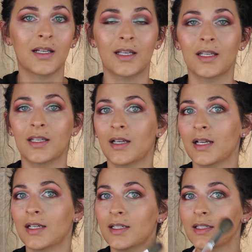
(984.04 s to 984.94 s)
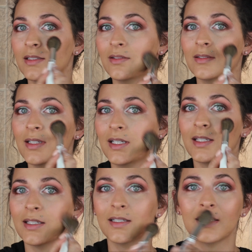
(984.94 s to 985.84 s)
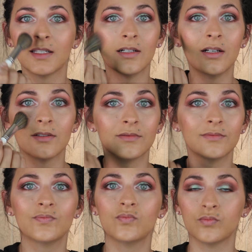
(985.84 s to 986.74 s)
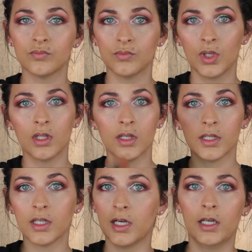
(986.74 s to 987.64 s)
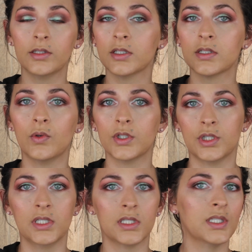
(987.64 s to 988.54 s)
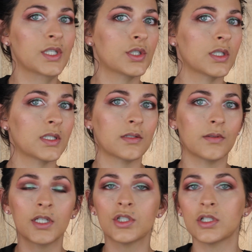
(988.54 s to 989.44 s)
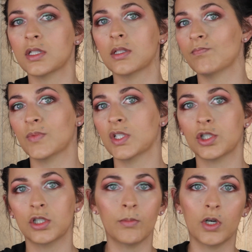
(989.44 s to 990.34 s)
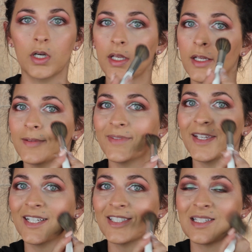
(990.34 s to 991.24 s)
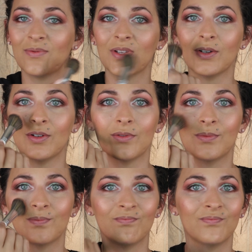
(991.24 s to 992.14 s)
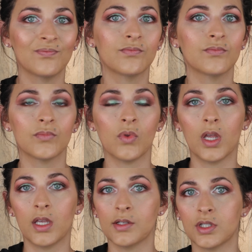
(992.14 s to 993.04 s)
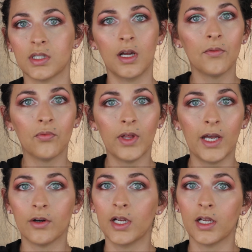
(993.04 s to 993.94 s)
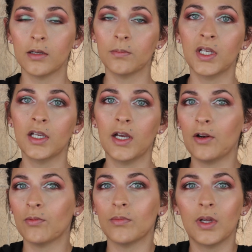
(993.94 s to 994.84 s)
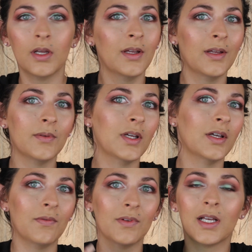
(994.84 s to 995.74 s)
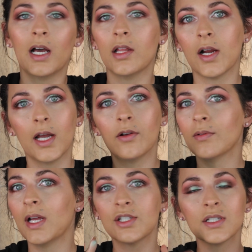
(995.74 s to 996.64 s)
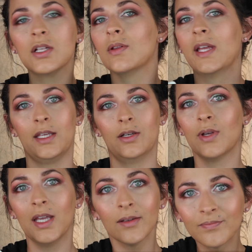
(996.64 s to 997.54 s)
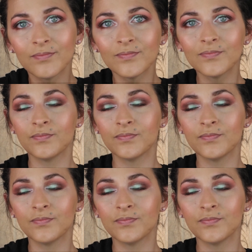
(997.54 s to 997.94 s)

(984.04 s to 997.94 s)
And I don't like it at all. Like the color is gorgeous. It's just the shimmer in it that I just feel like it's just not flattering on me. Not even the color. I just don't like it, okay?